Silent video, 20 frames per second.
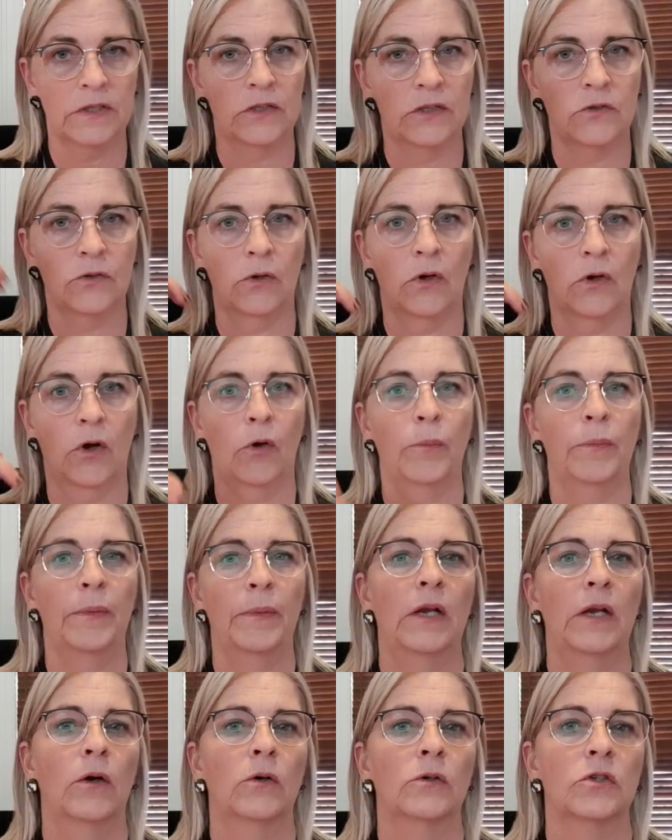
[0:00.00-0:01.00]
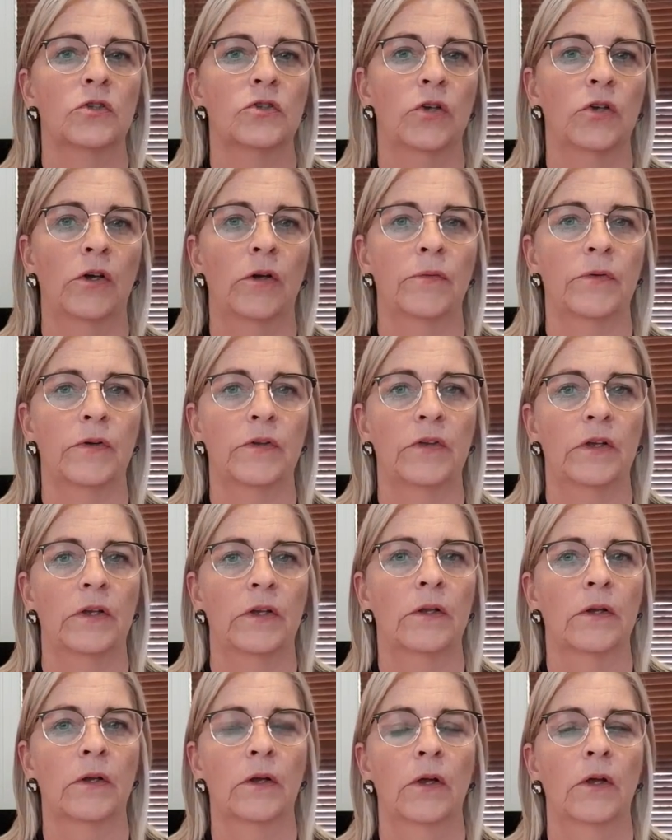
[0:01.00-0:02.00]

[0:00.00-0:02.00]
is to go below the surface and